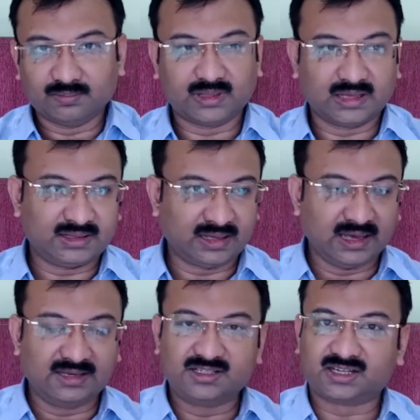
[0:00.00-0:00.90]
they
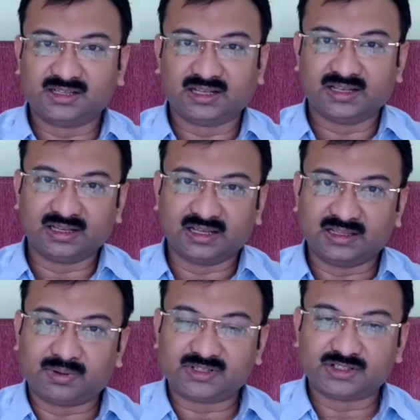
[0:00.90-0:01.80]
exist in
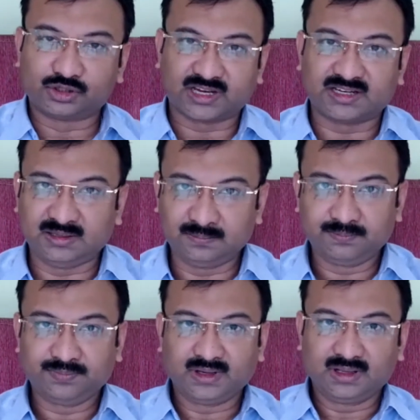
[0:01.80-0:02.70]
the present society.
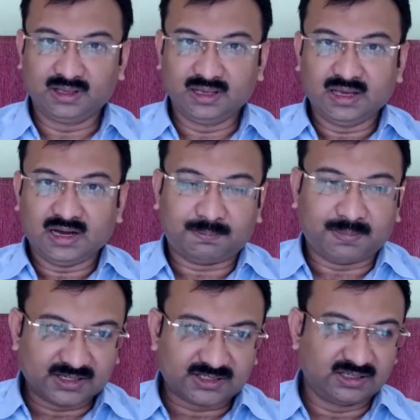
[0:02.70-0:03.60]
A
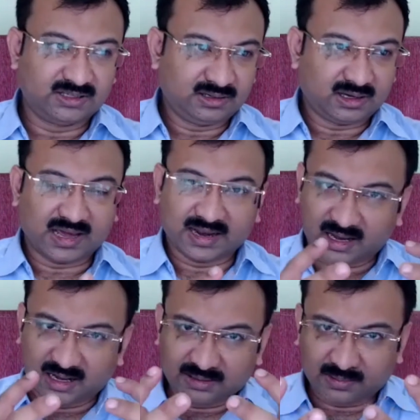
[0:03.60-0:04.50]
person
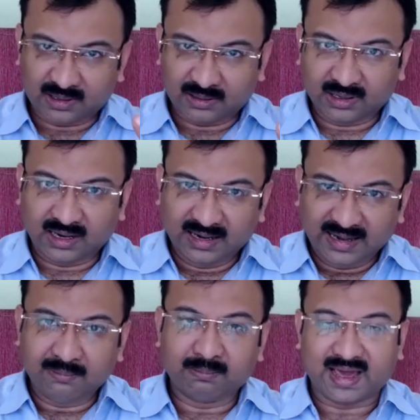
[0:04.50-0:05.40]
and a
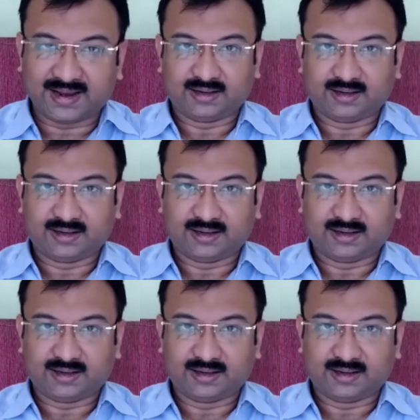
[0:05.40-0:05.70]
layman,